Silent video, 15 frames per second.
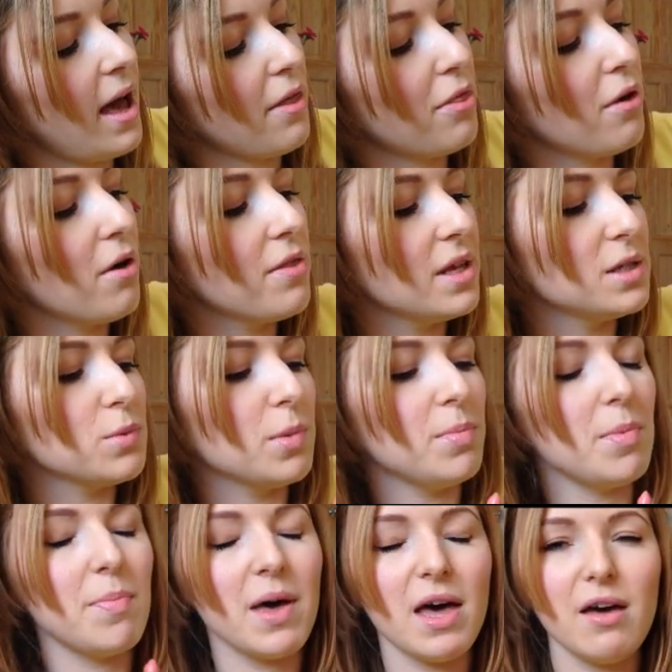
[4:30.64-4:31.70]
I thought this would
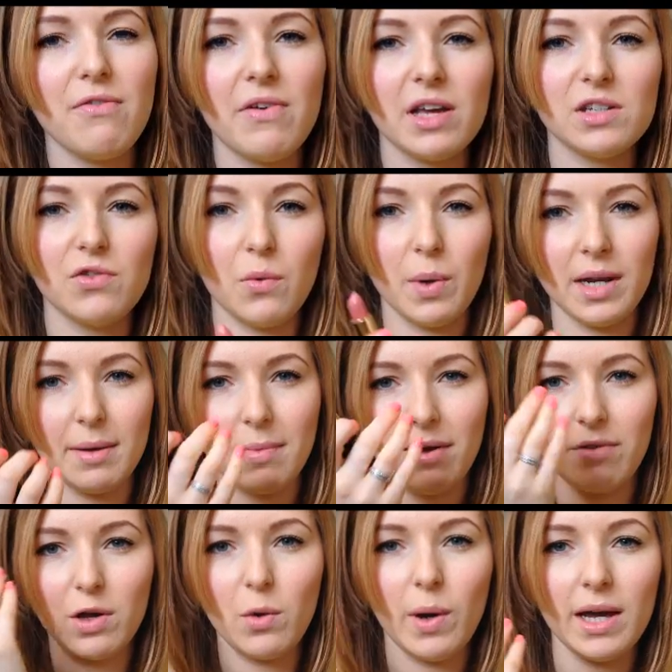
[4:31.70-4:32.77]
be perfect for when I'm
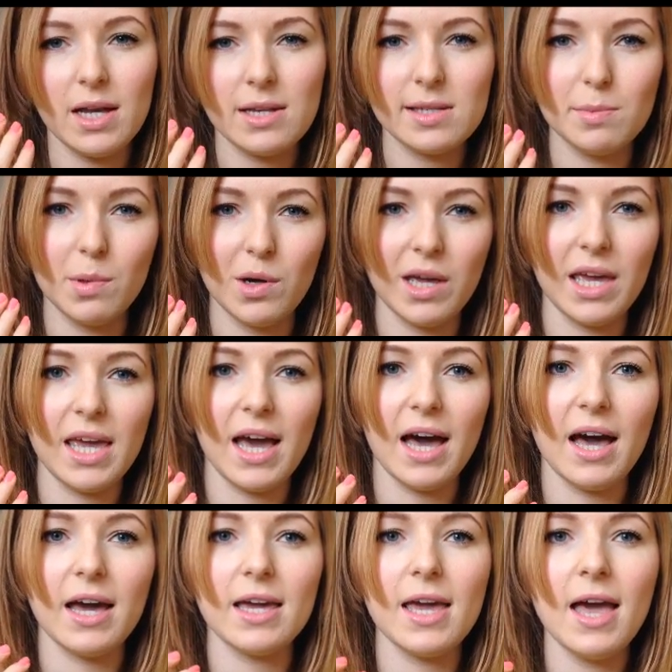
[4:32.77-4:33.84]
having quite a smoky
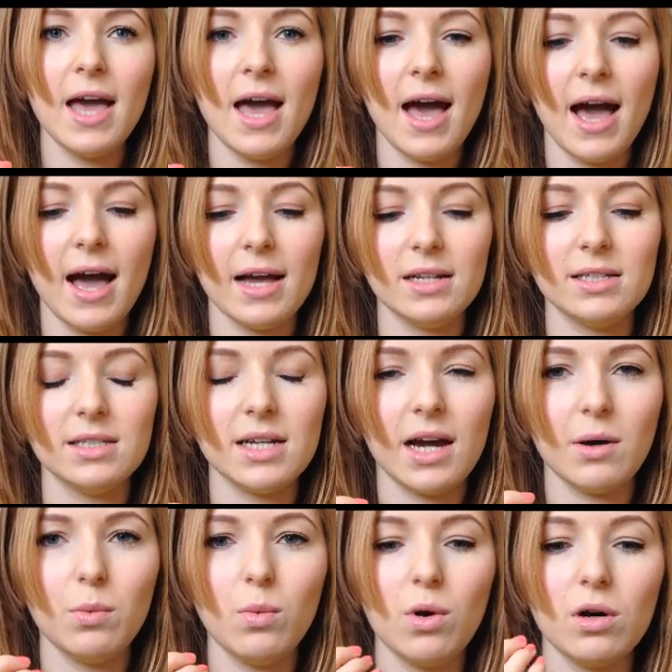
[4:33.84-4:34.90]
eye and
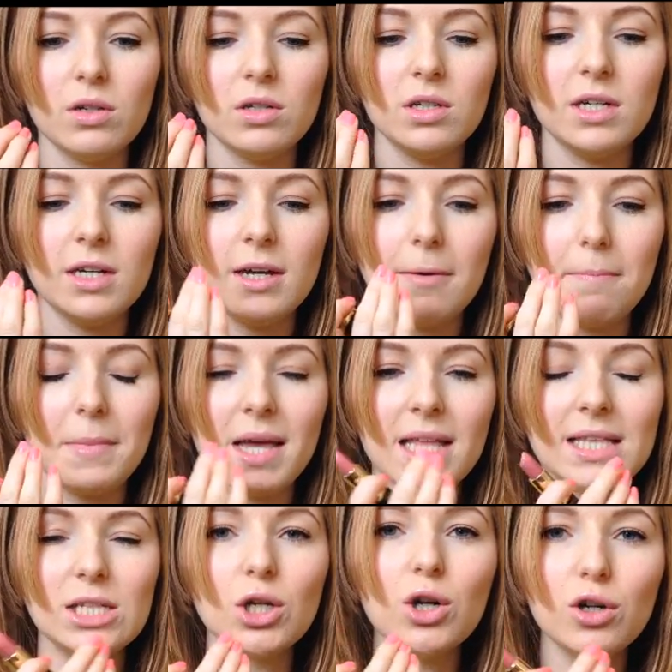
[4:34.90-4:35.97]
I want
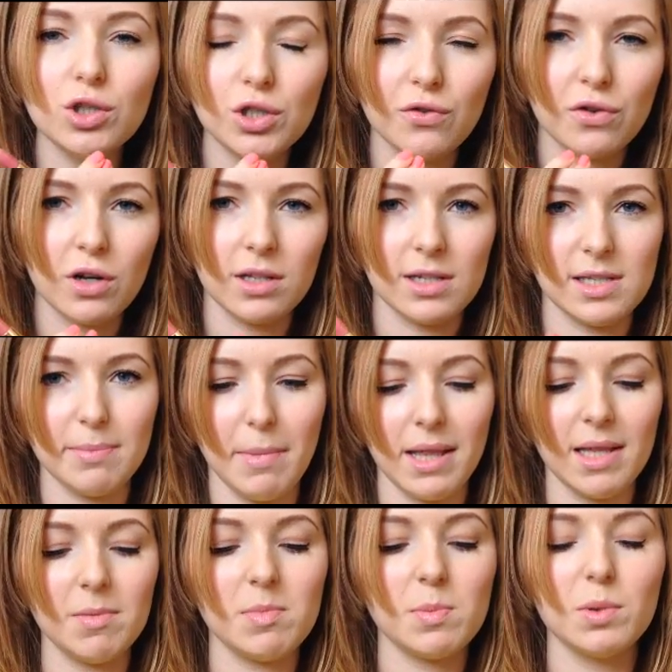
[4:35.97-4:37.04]
a touch of colour to my
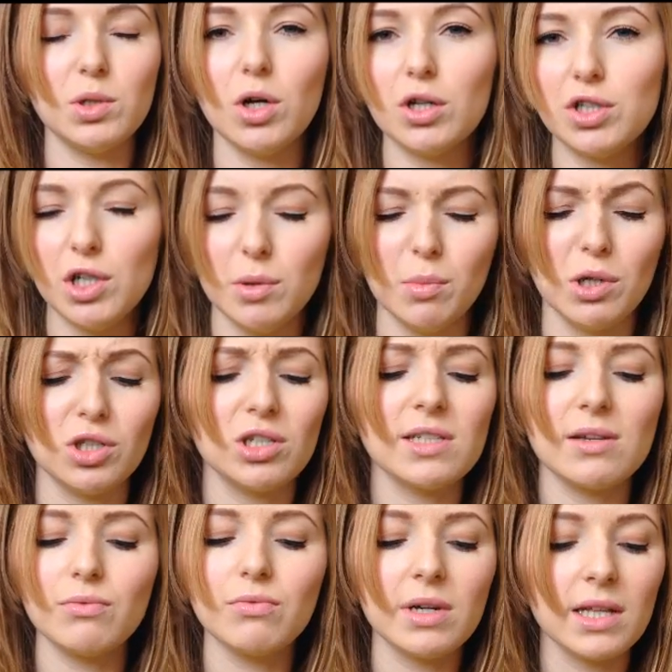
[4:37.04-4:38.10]
lips but not too much,
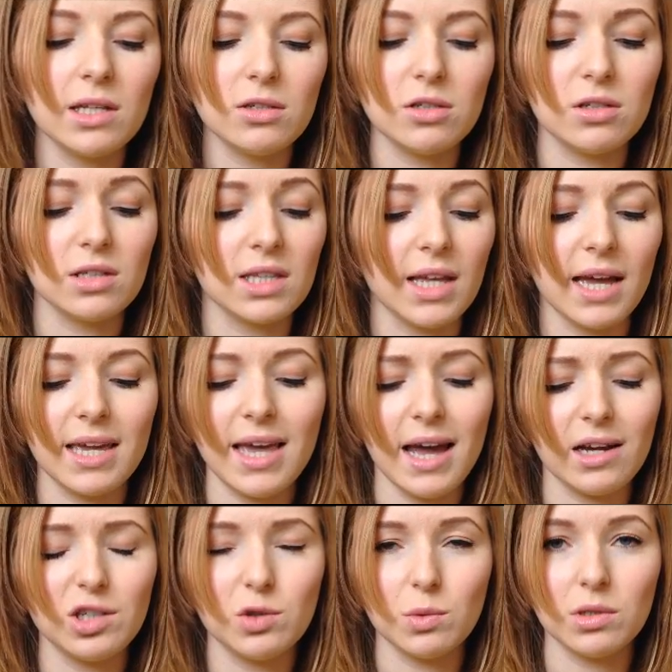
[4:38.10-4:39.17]
because I really don't like
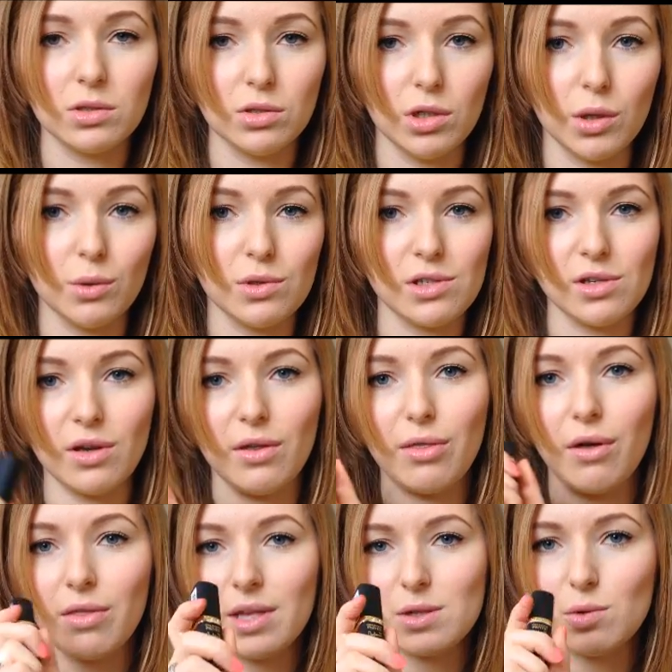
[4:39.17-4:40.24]
actual nudes, so I
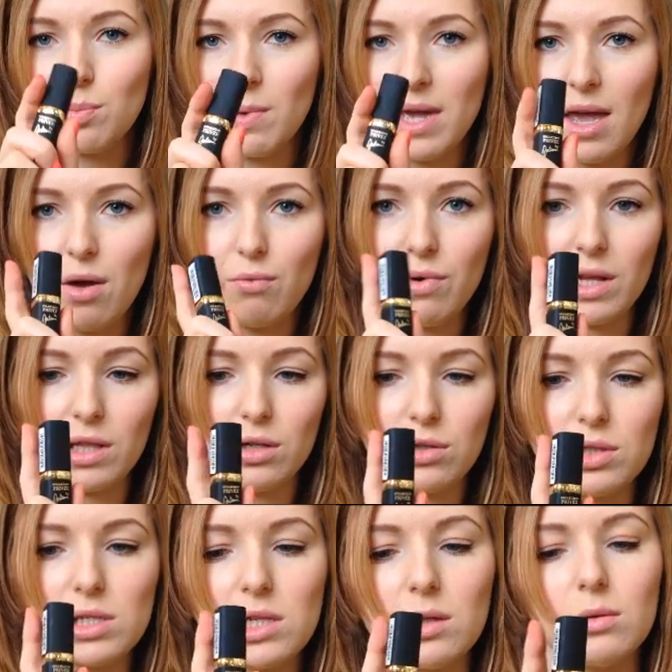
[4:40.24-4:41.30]
thought this would be a really
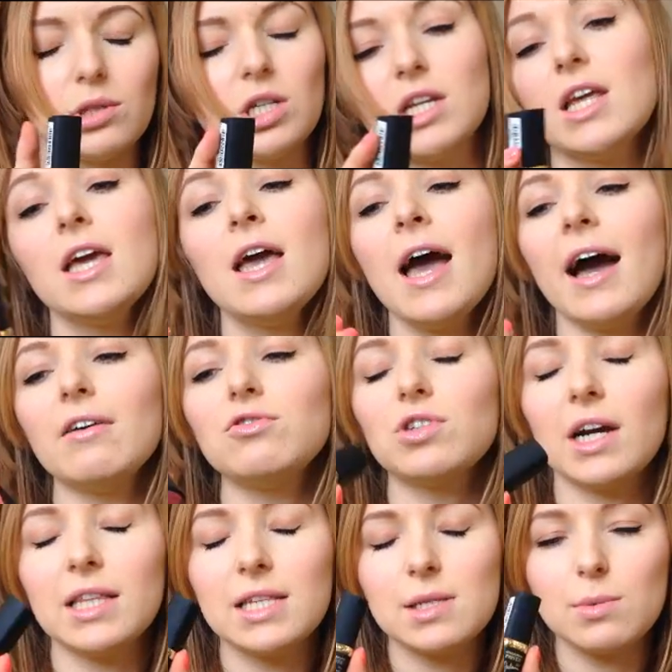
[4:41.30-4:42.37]
good solution. I've
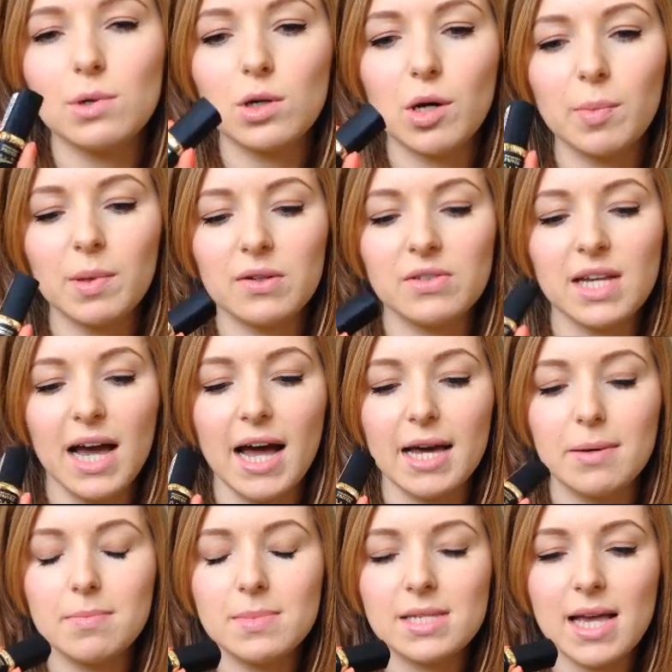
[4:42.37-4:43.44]
tried this one a couple of
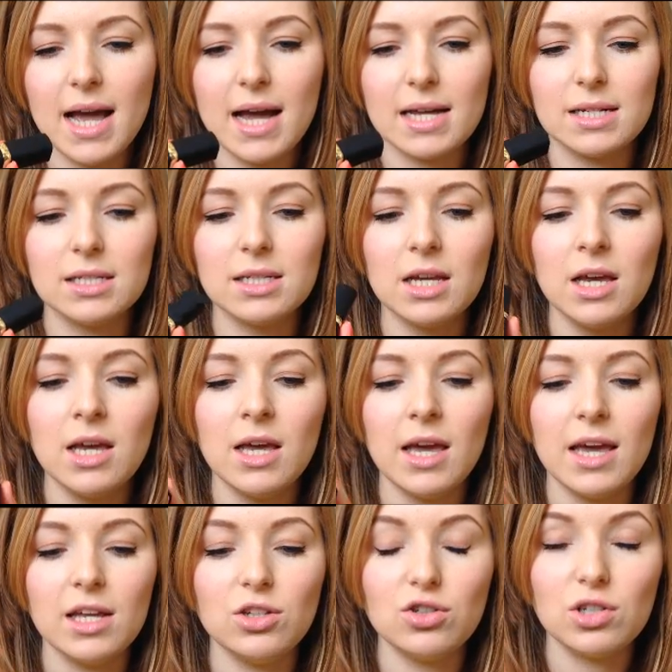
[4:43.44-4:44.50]
times and
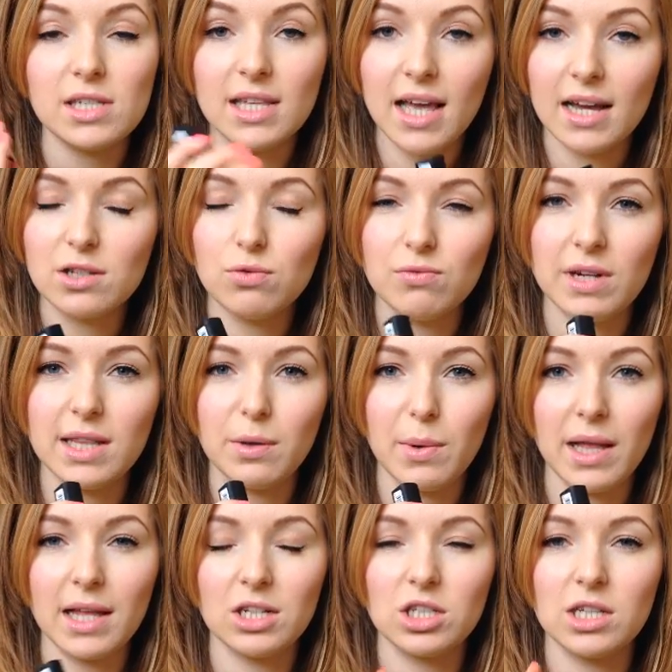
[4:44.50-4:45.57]
it does last really
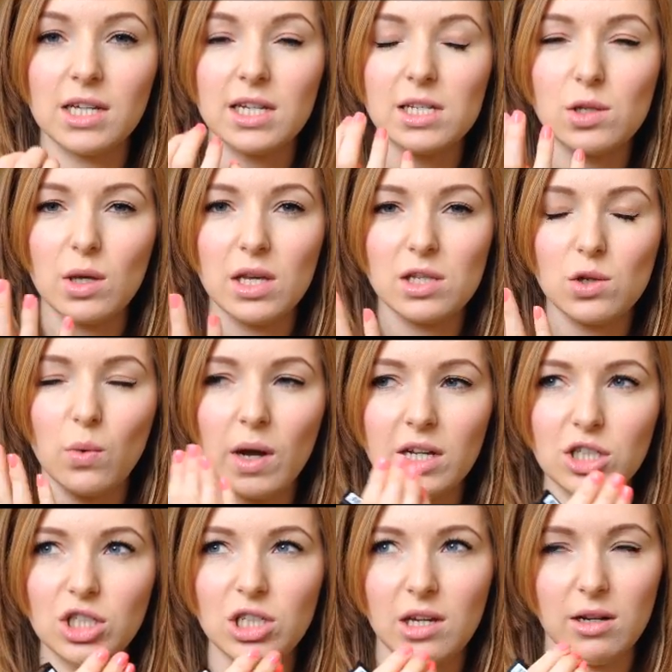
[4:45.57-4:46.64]
well actually, and it's
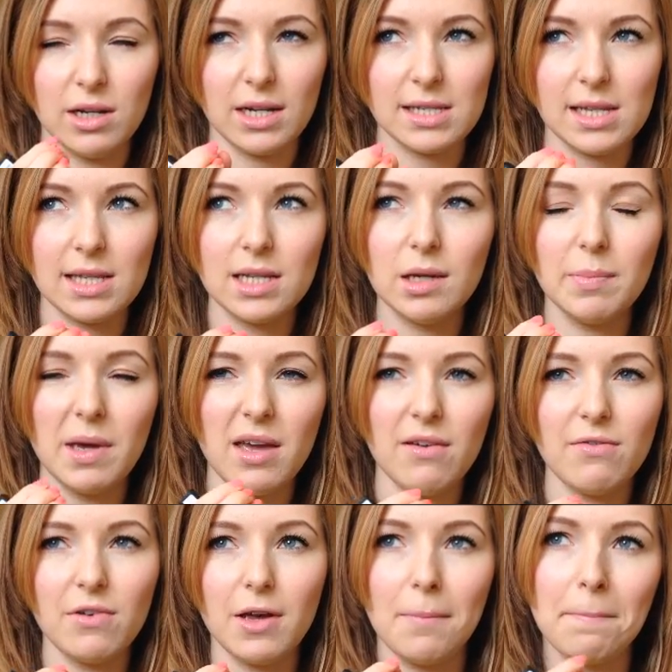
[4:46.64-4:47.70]
quite sheer and has a little bit
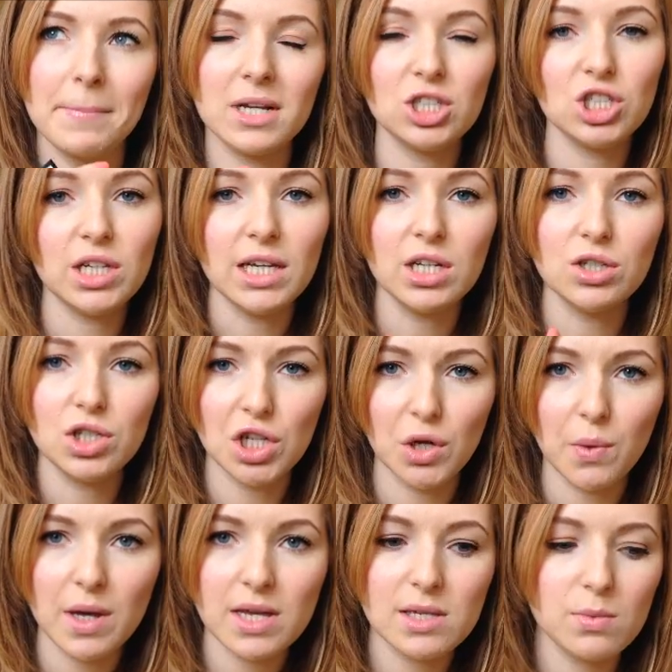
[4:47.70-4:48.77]
of a sheen
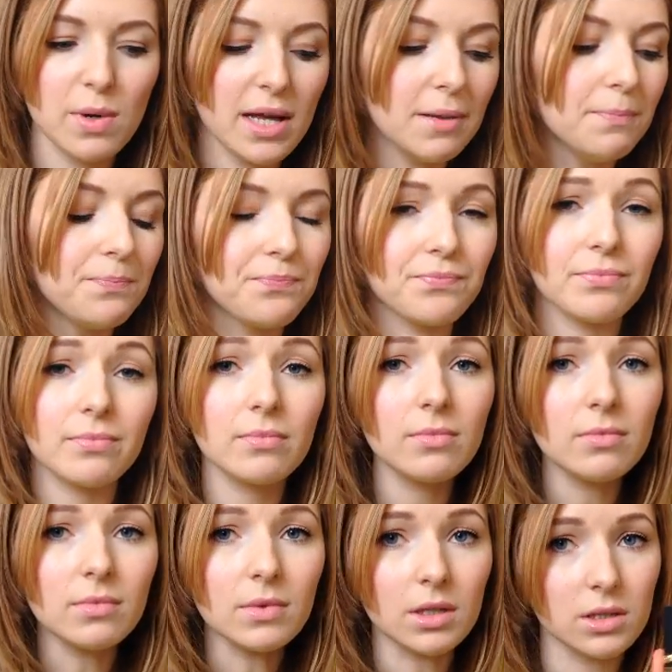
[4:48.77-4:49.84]
to it as well.
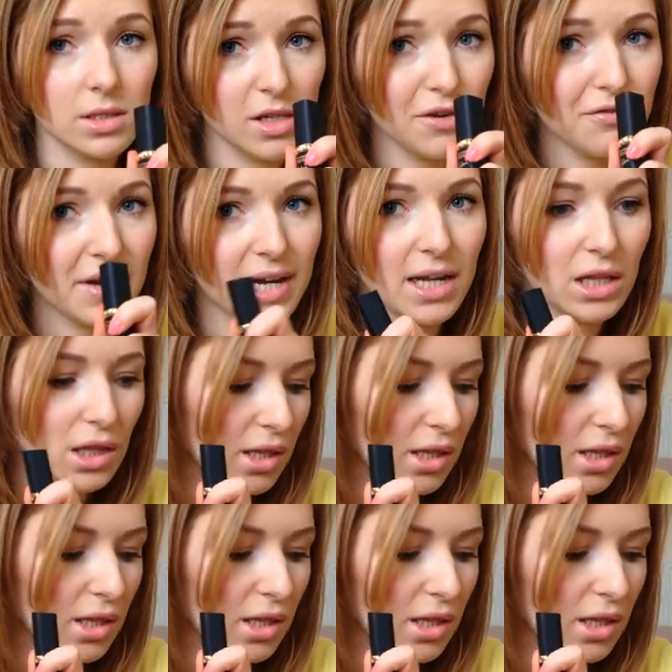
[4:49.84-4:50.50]
So far,